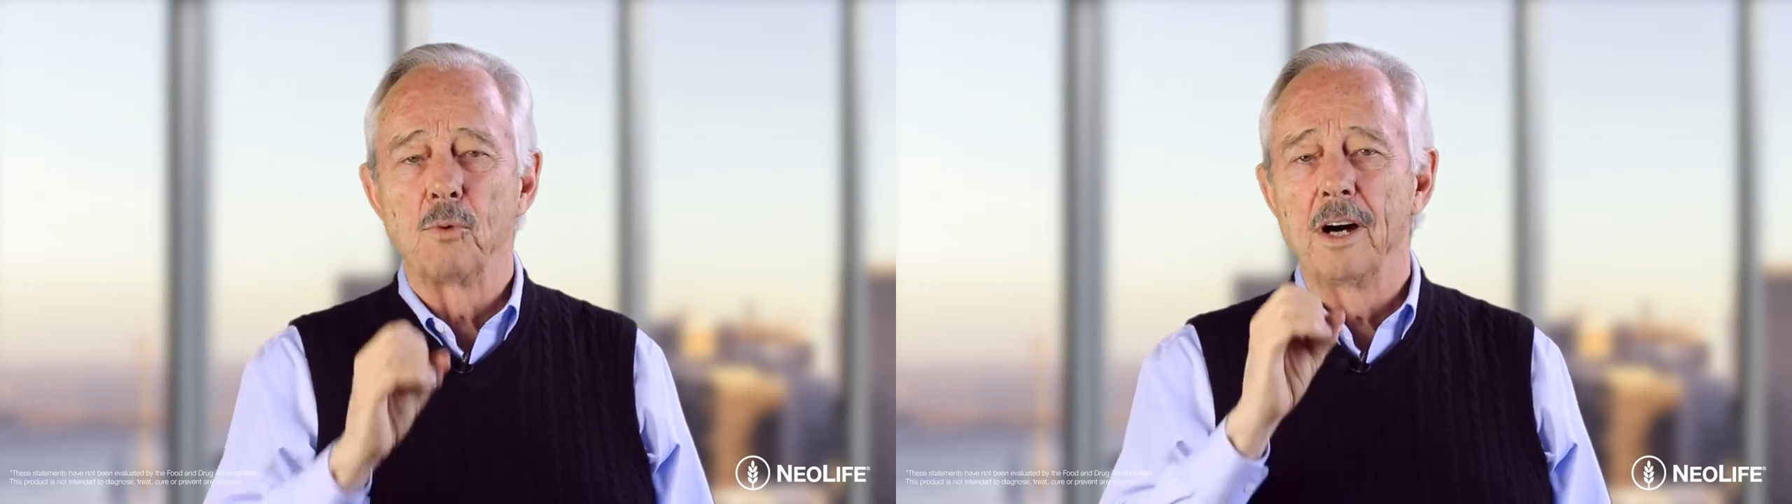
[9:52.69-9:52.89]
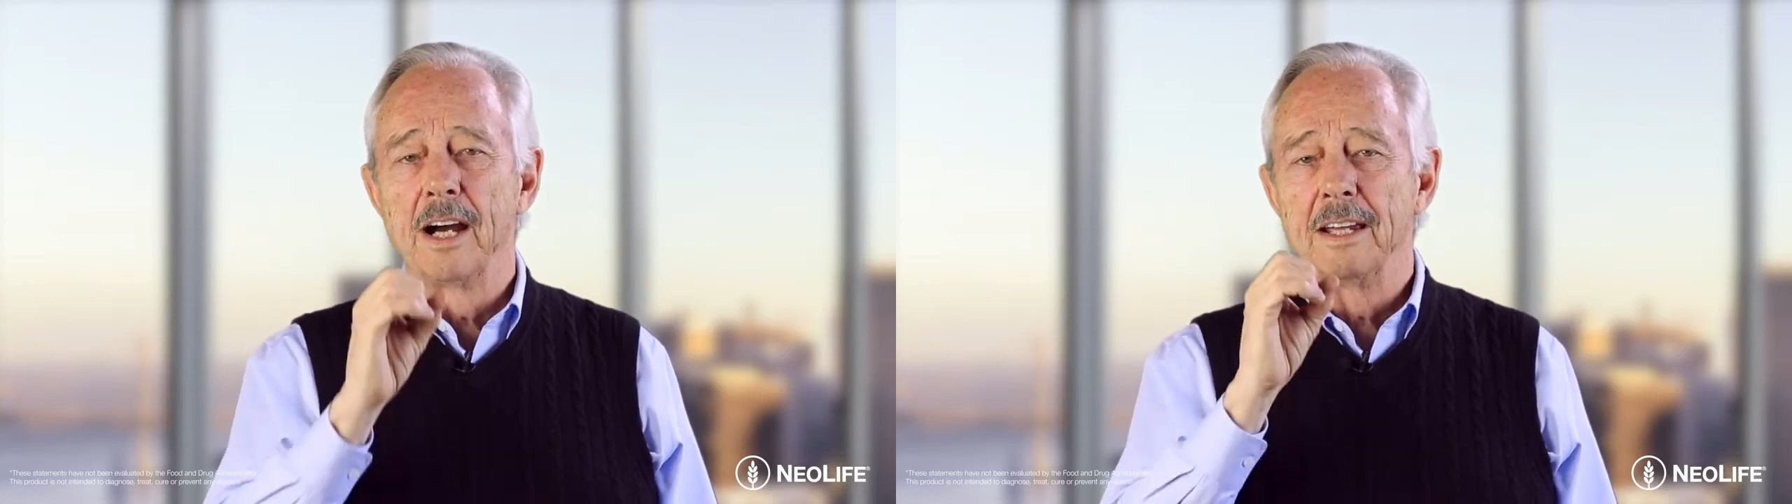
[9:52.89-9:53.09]

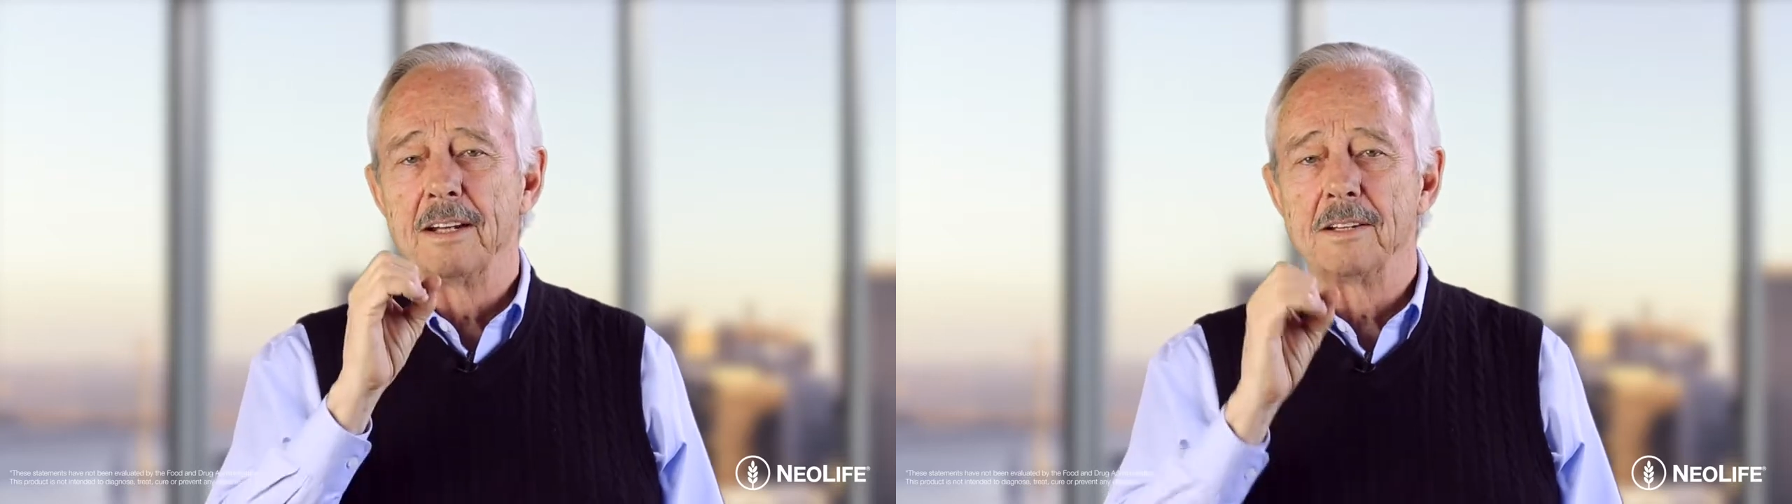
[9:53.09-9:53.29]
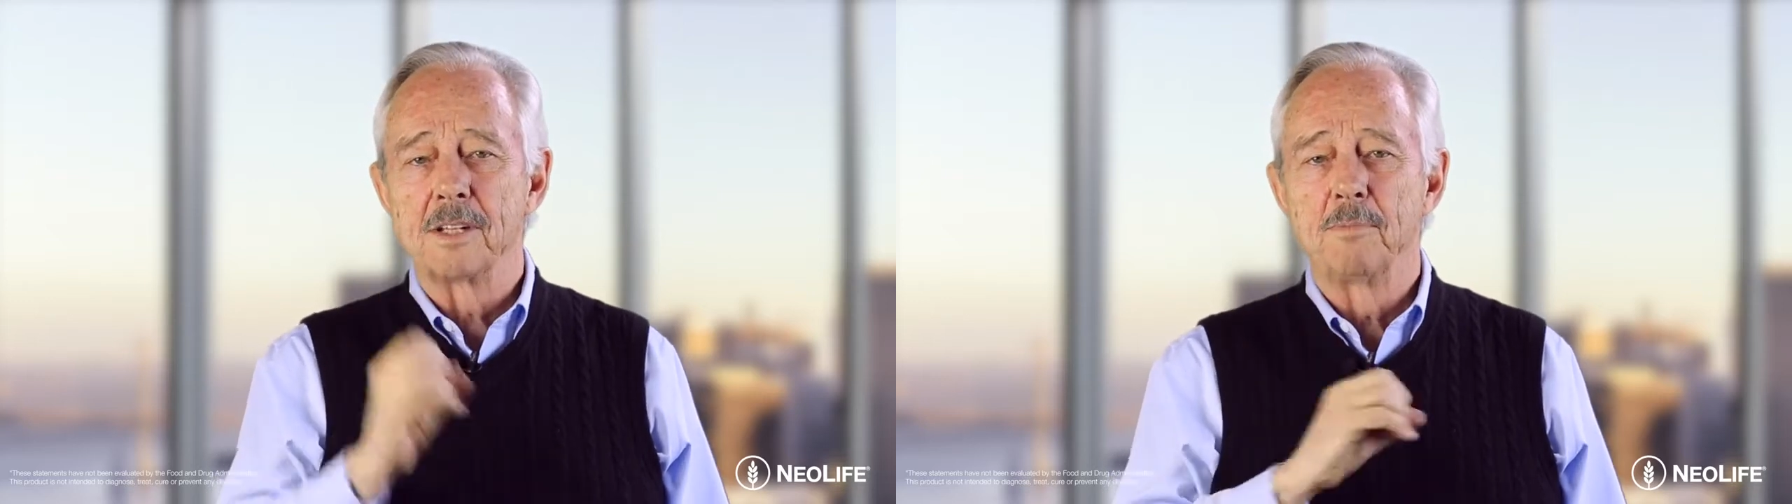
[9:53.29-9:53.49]
and why
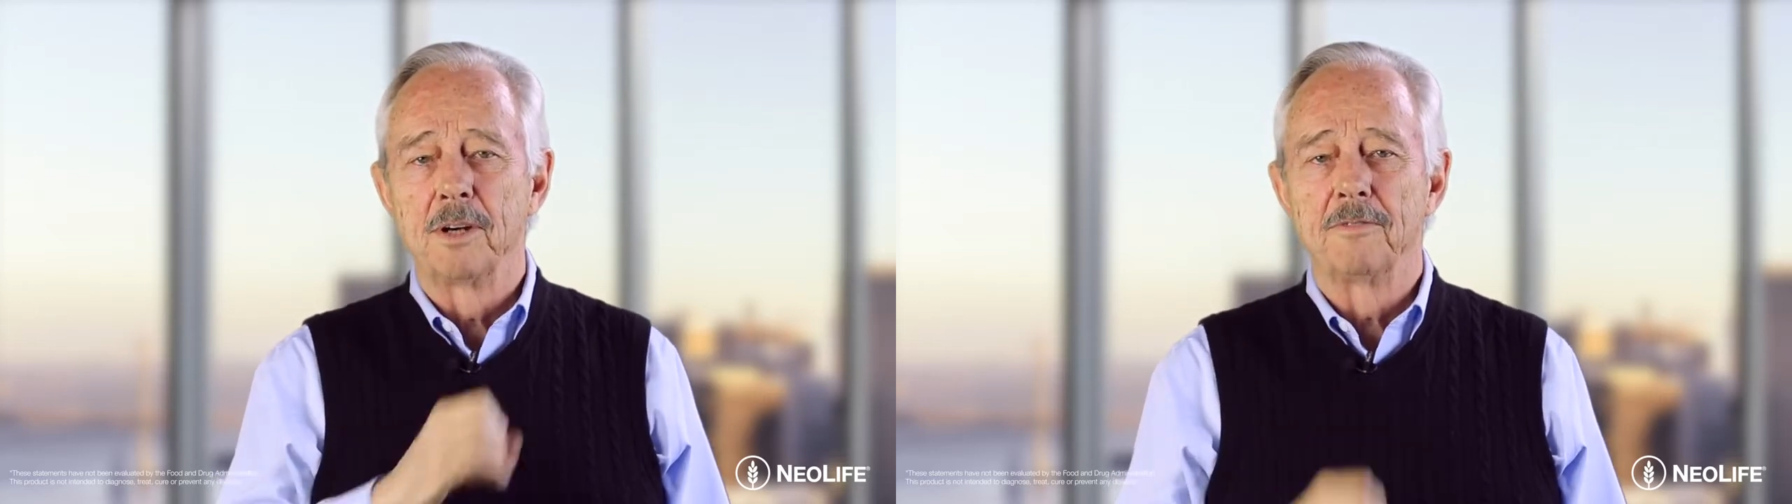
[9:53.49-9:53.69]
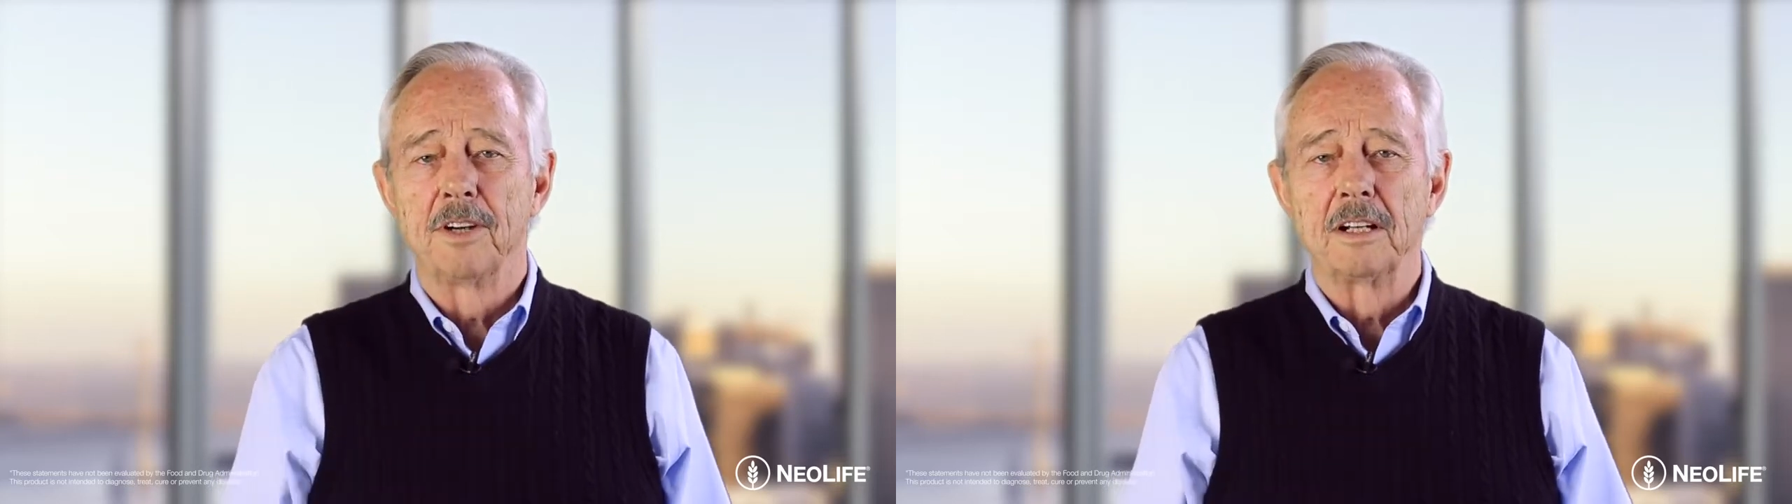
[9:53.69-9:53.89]
it is
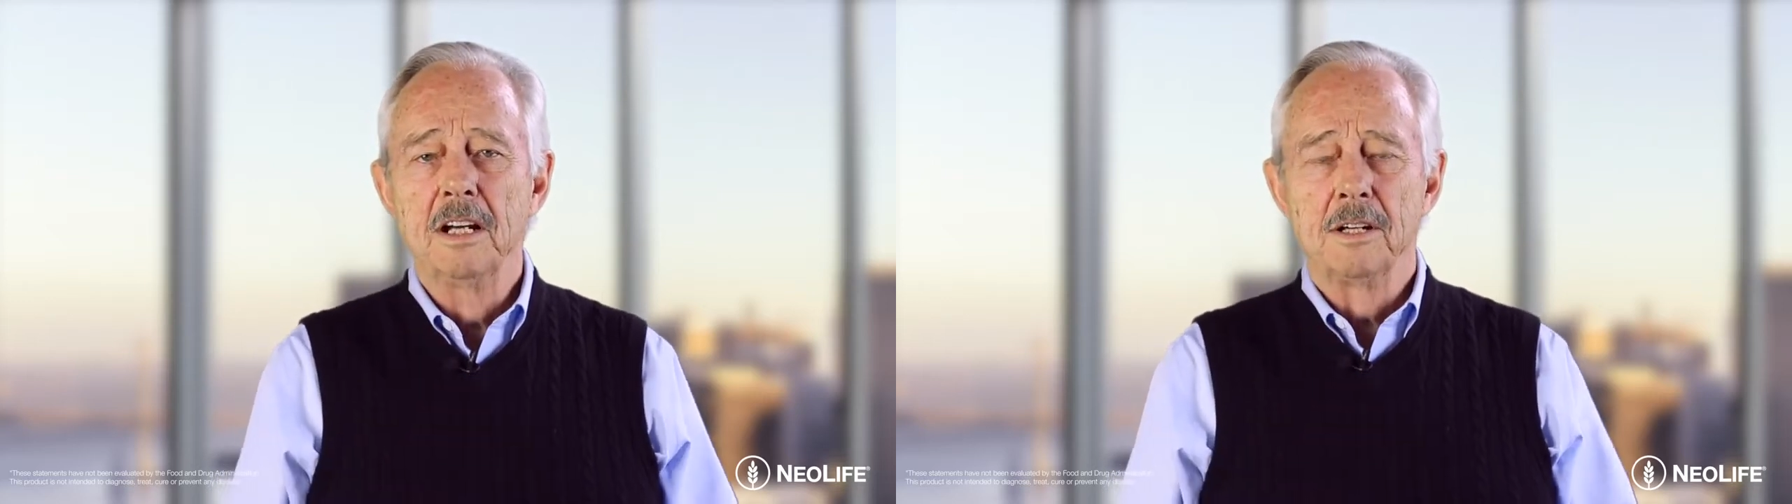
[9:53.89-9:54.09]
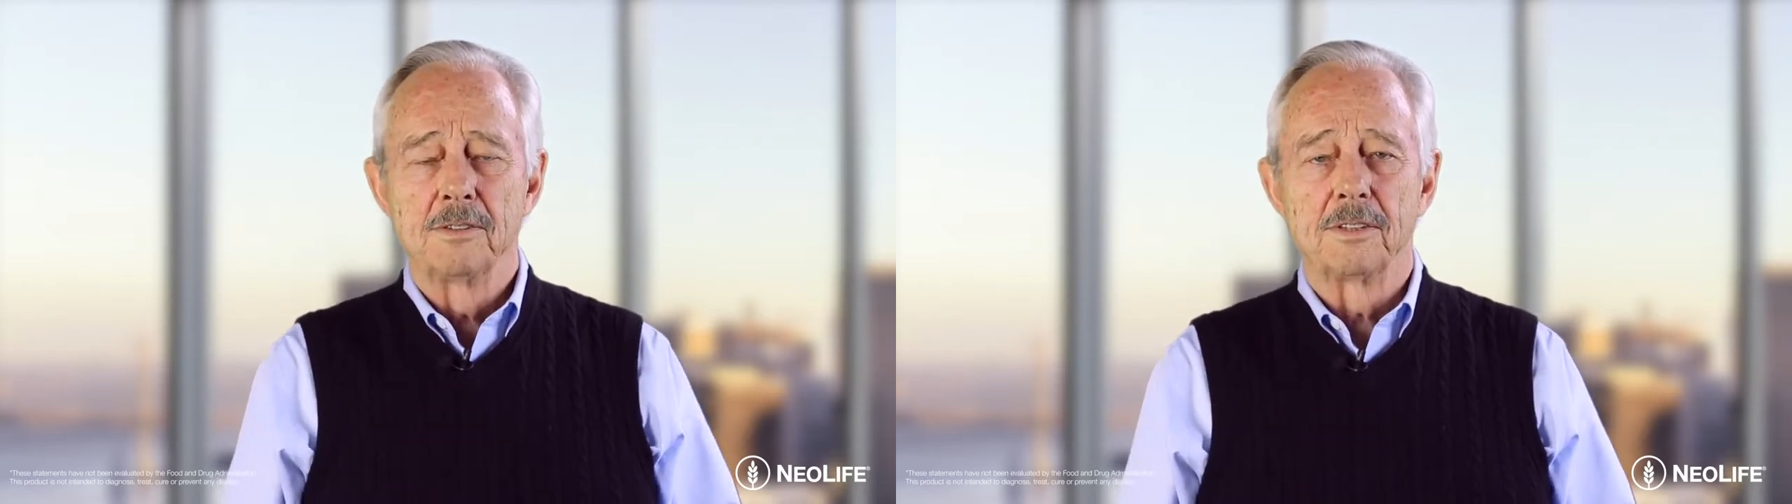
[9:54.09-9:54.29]
a perfect